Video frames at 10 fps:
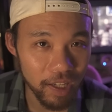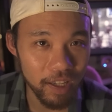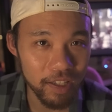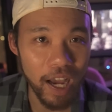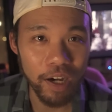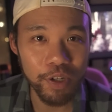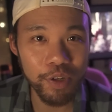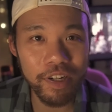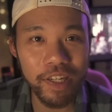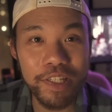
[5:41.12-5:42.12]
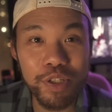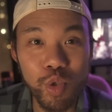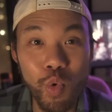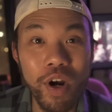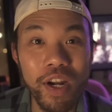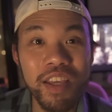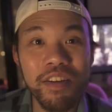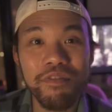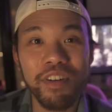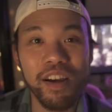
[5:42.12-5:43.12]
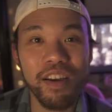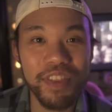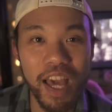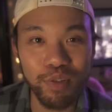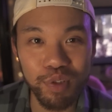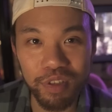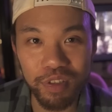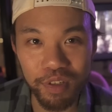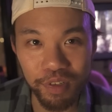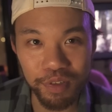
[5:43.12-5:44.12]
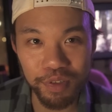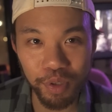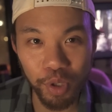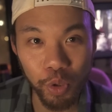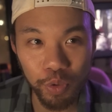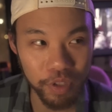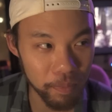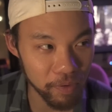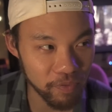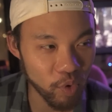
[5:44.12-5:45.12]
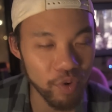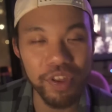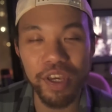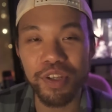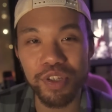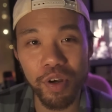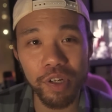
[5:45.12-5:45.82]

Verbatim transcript: Yeah, Huyang is twenty-five thousand years old, and before the Ahsoka